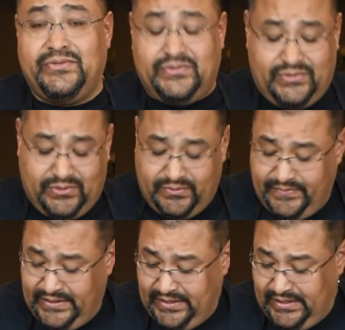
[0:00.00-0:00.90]
So
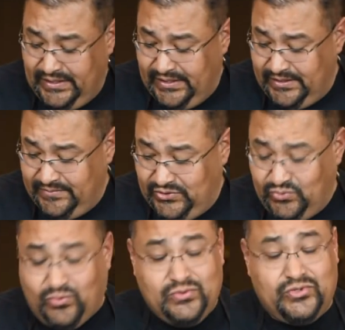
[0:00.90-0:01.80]
um, just
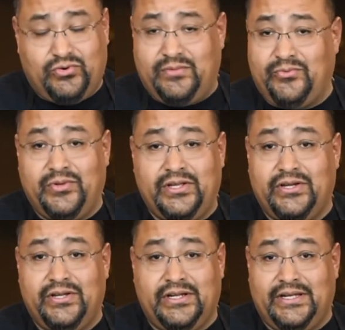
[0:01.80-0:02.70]
scrub them really
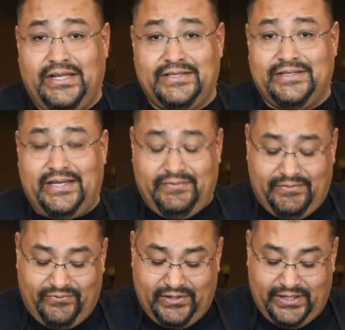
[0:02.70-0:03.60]
good and, and save them
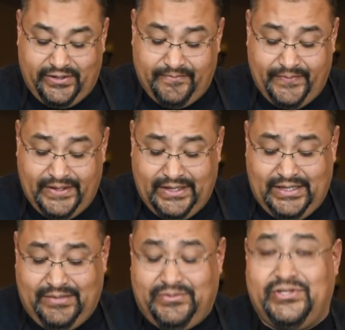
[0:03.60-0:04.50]
for later.
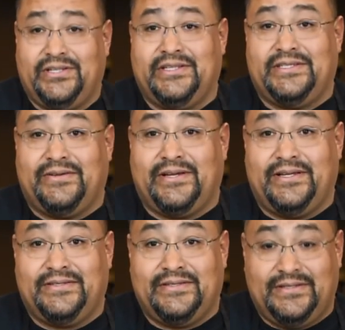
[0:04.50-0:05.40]
But check this out,
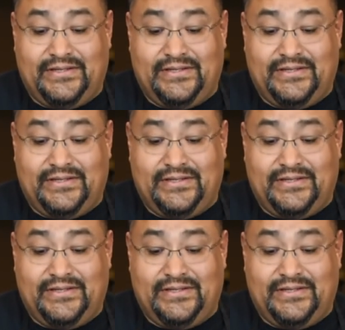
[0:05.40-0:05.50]
guys.